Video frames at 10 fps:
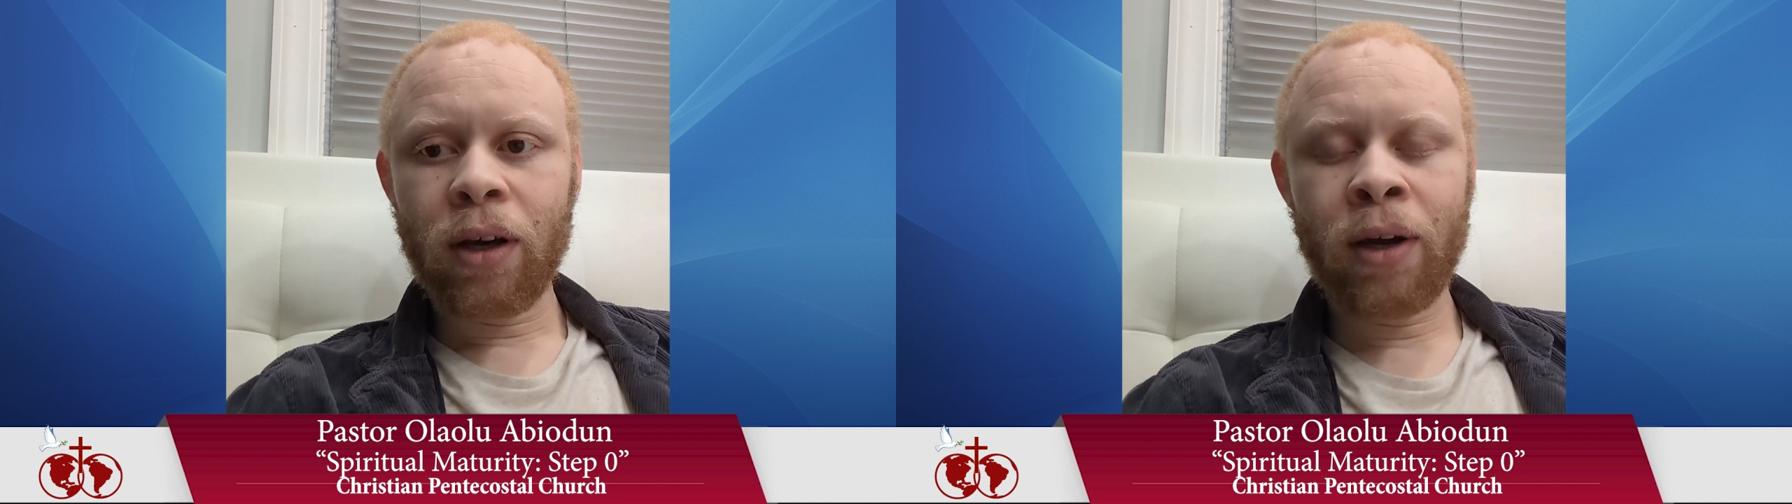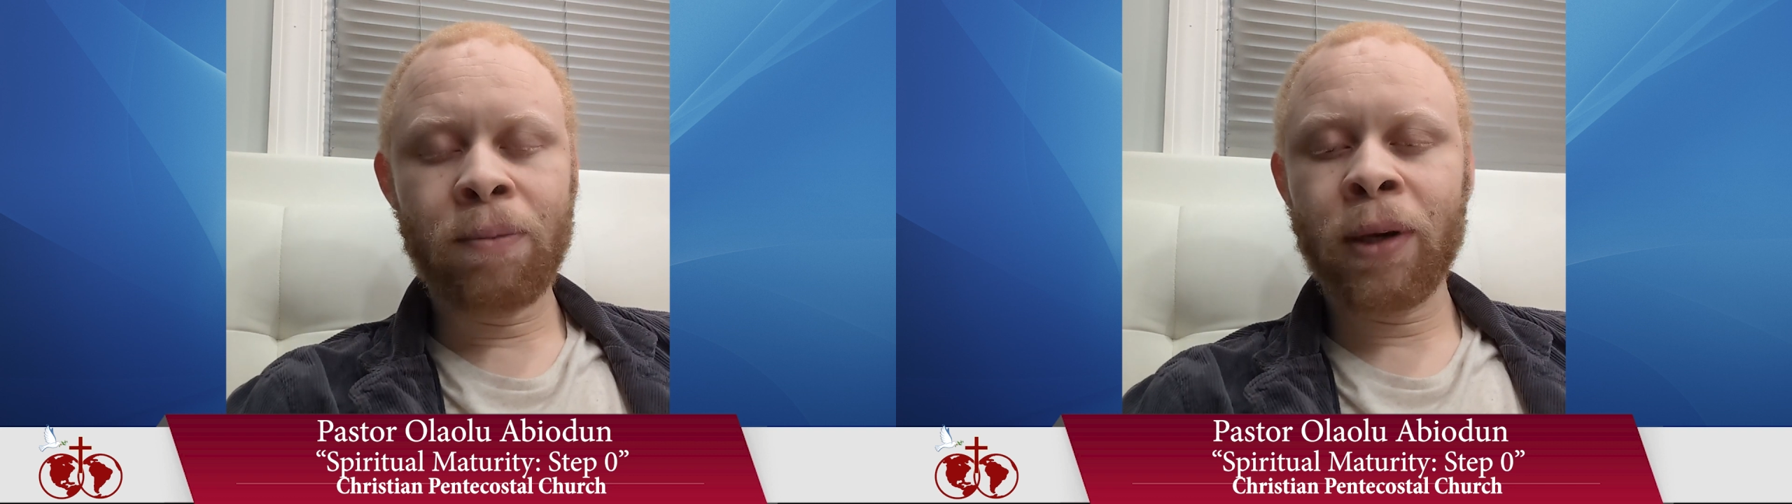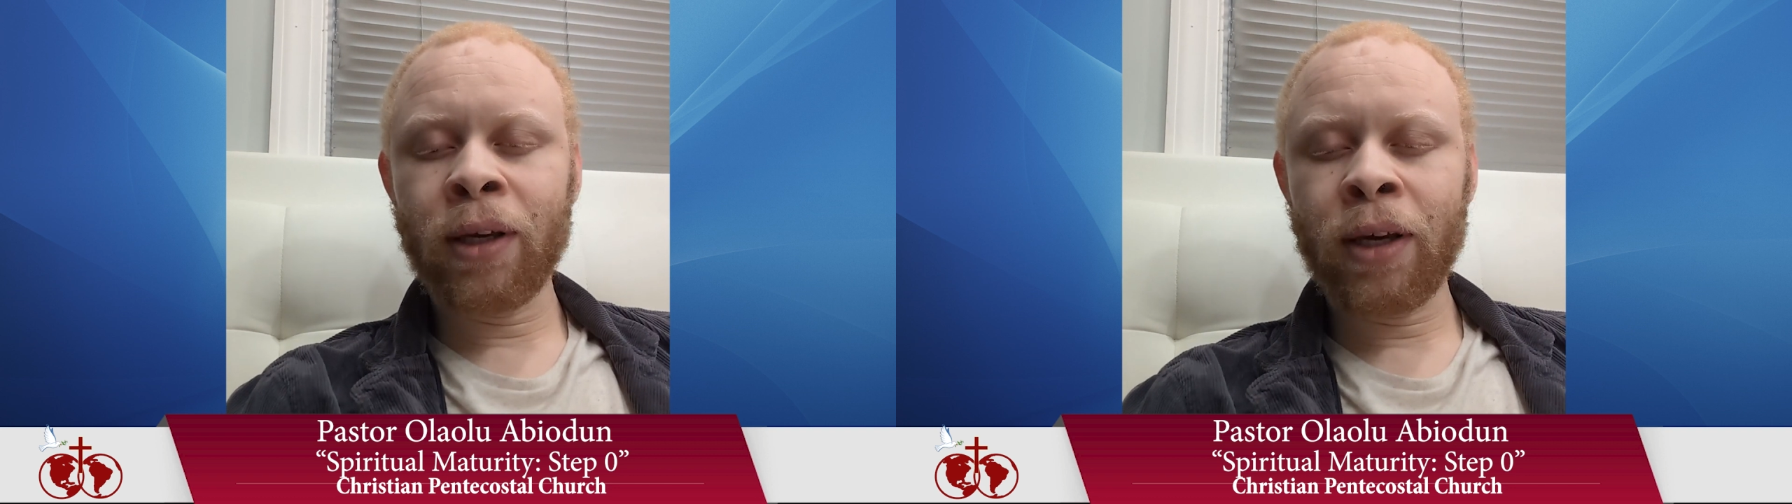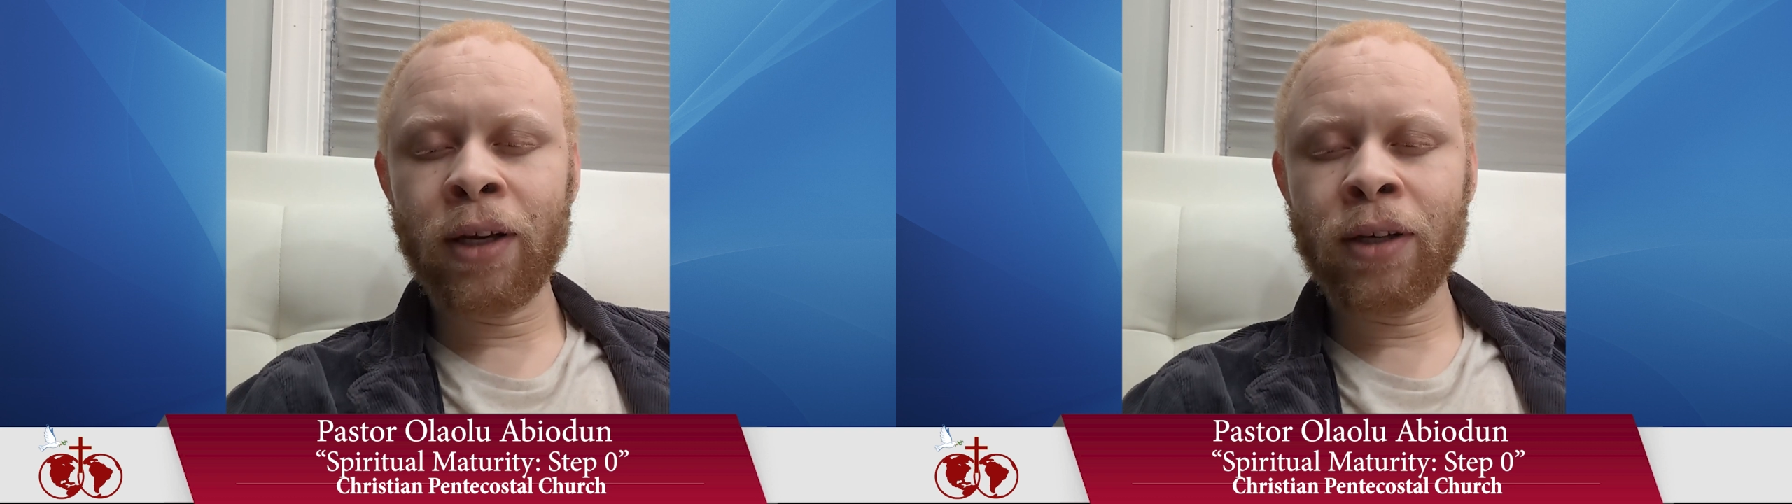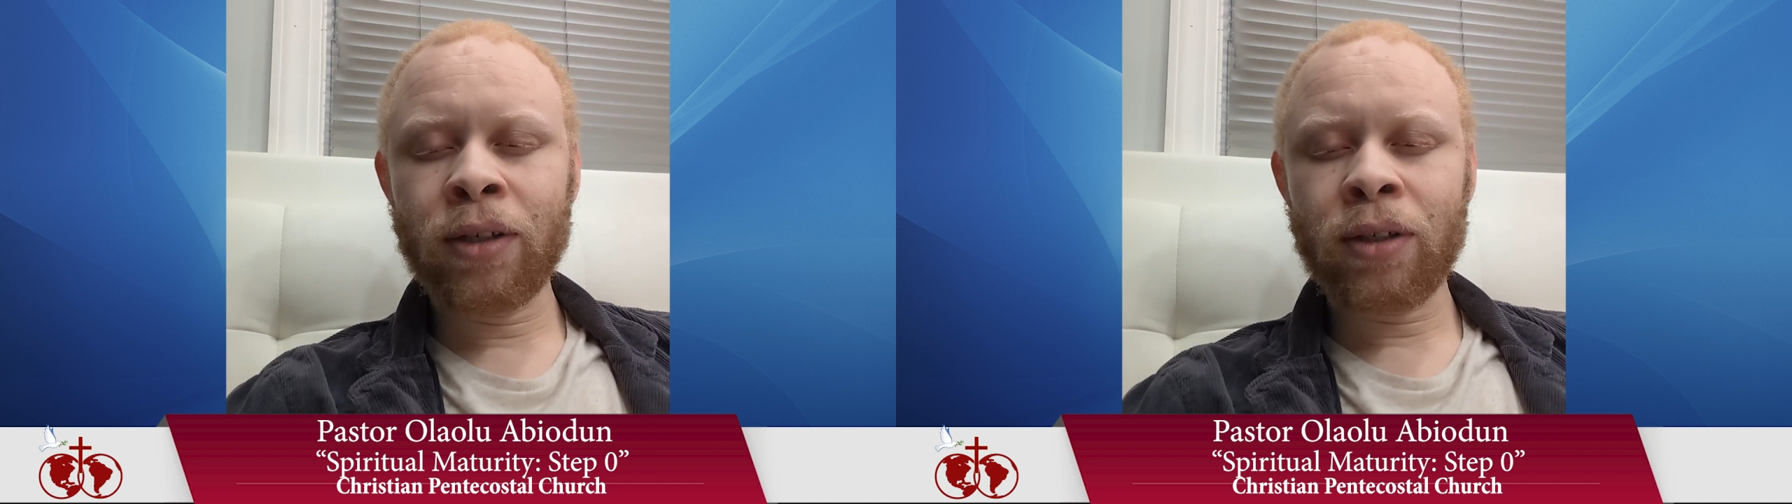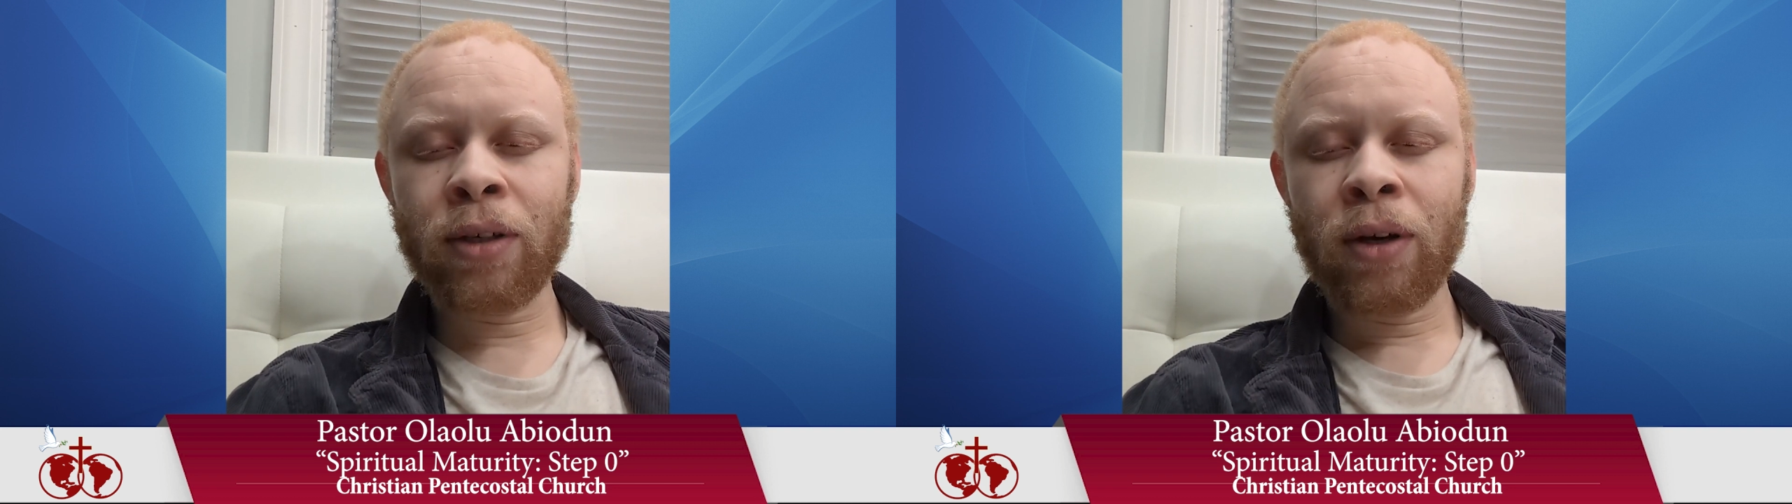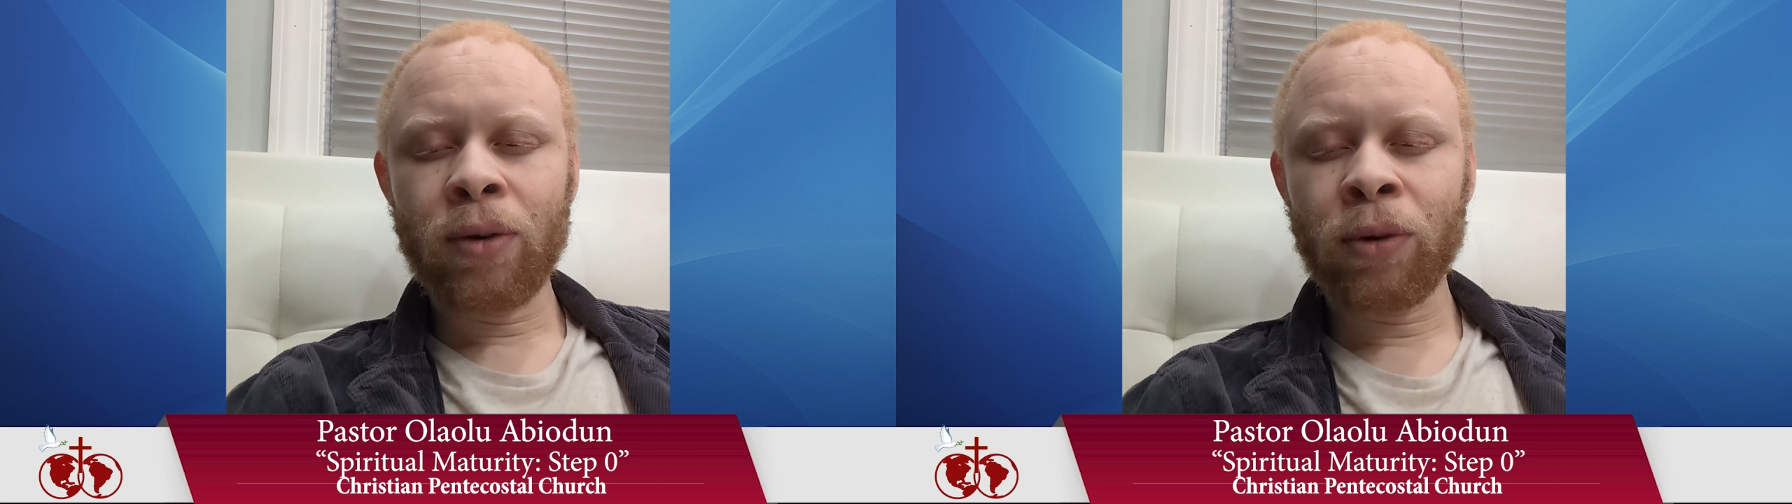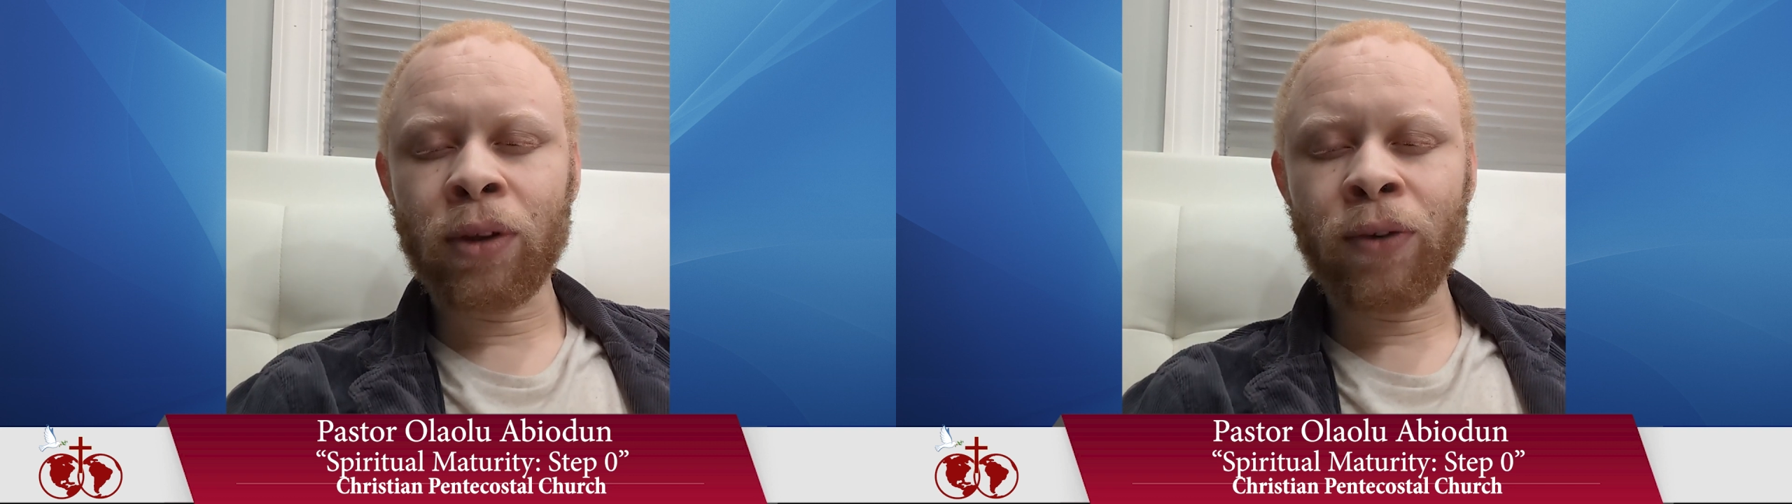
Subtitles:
It begins with